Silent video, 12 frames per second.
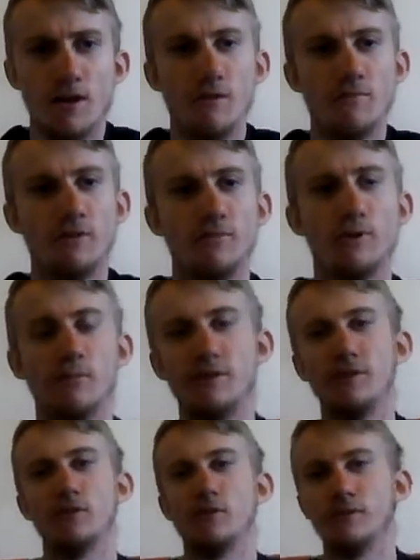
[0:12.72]
They've both been
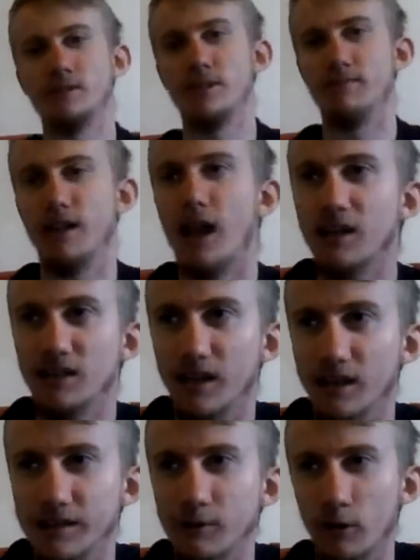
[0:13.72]
done on the same day,
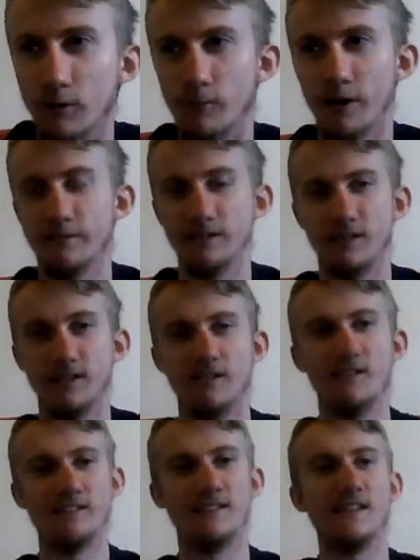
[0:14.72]
hence why I'm wearing
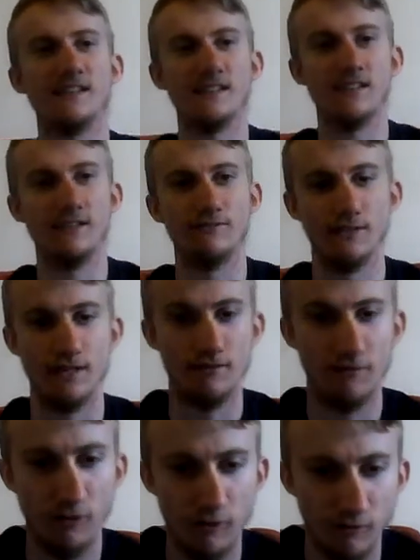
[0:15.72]
identically the same
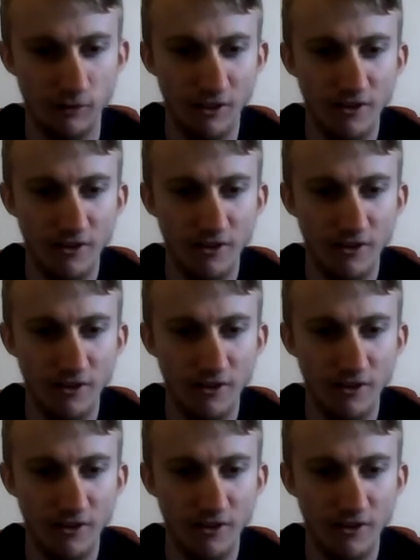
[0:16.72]
clothes.